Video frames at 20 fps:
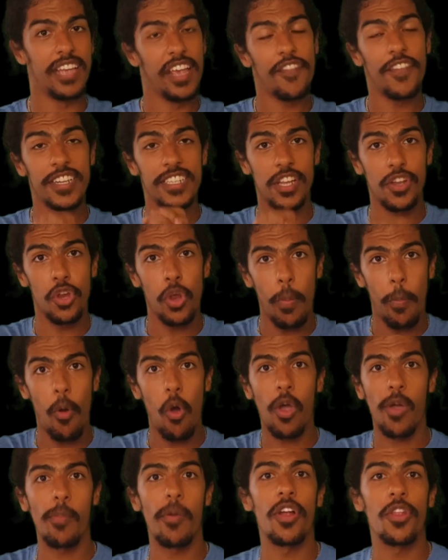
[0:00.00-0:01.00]
If it's a new
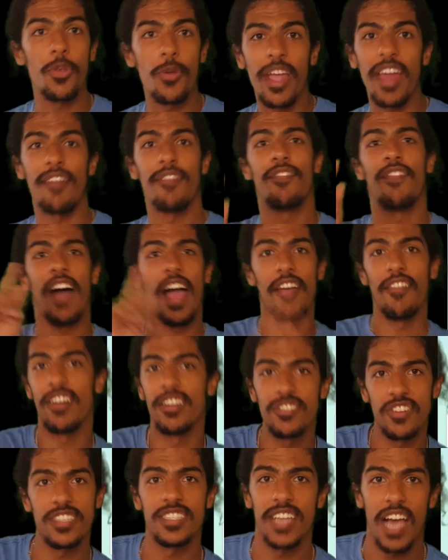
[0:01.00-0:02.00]
Pokemon, you get
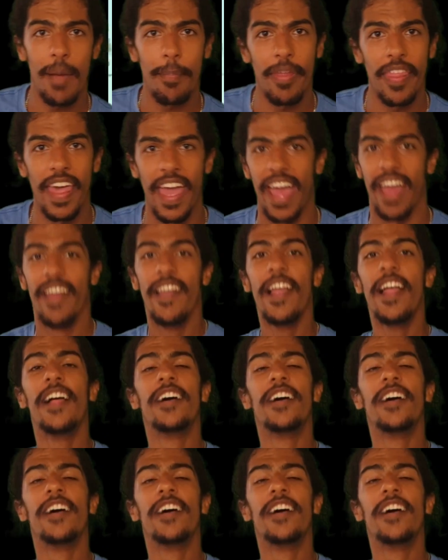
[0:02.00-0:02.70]
500 on top of that.